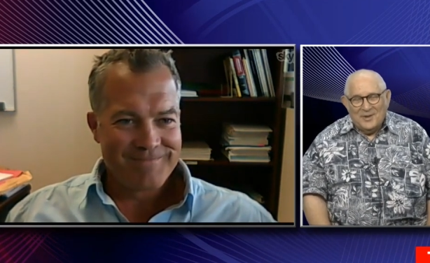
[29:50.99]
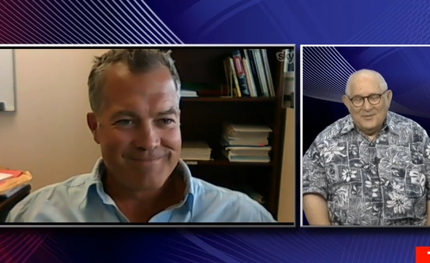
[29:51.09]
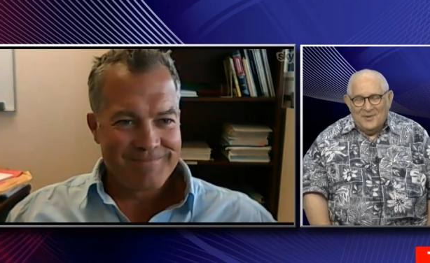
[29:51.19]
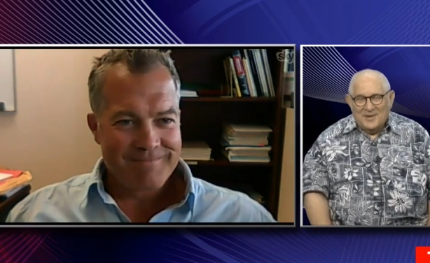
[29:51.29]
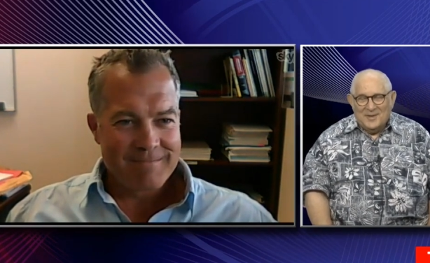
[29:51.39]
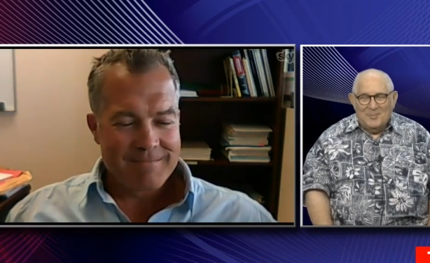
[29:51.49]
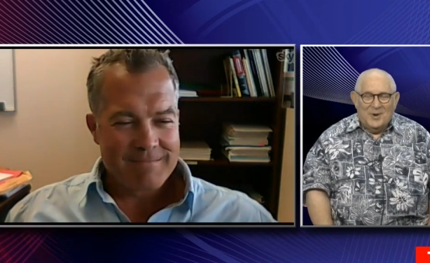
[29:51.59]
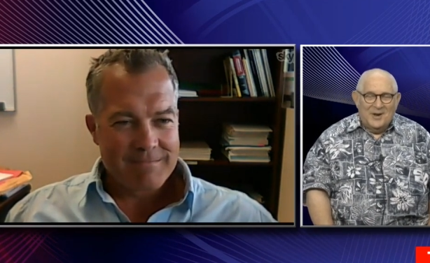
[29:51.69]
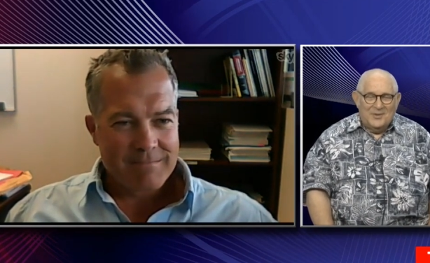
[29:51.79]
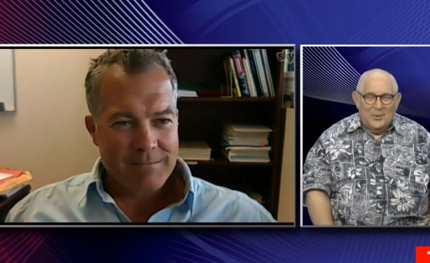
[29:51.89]
Speaker 1: affected
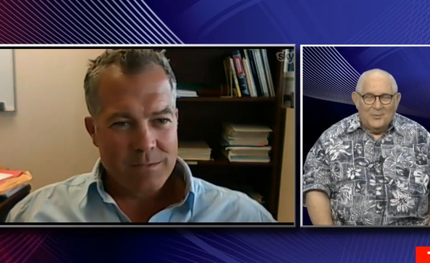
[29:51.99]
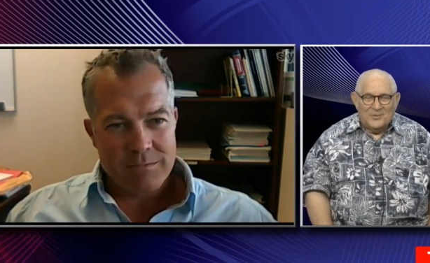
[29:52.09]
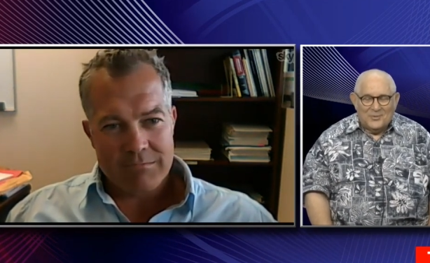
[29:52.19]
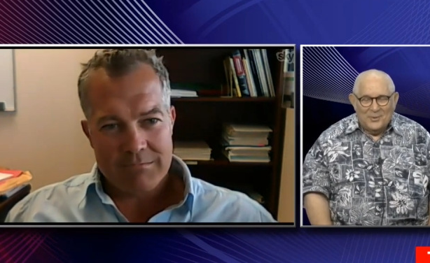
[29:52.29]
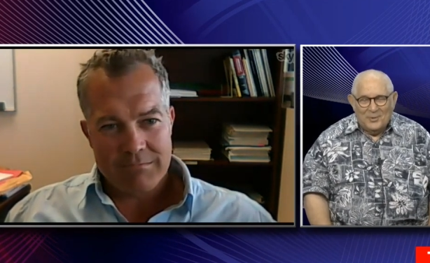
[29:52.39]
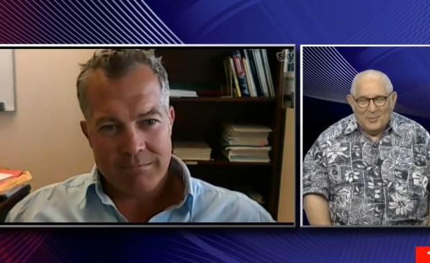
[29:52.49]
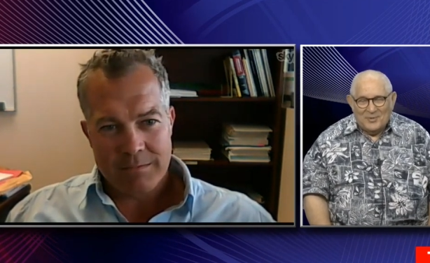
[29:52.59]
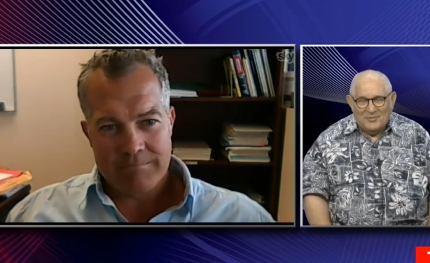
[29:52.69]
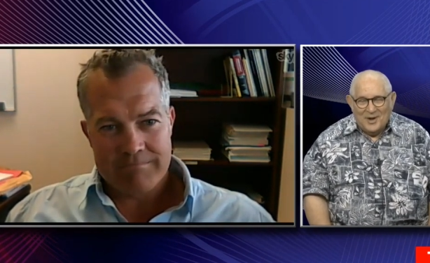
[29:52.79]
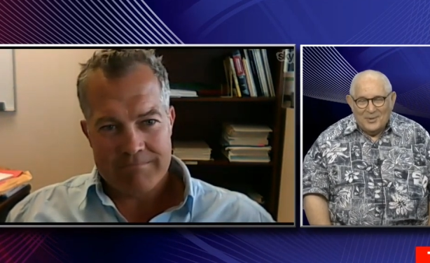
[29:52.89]
by the overthrow and what
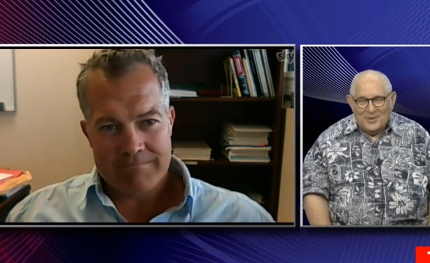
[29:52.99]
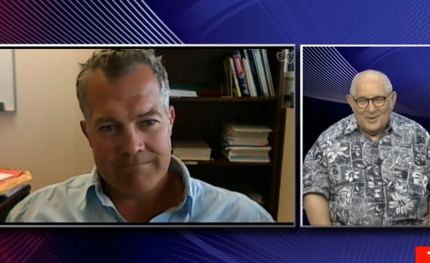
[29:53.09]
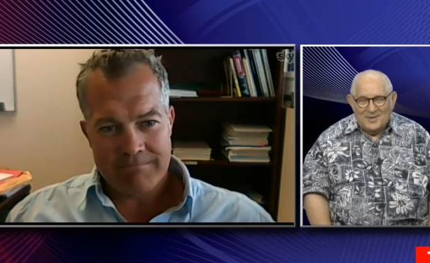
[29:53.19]
followed in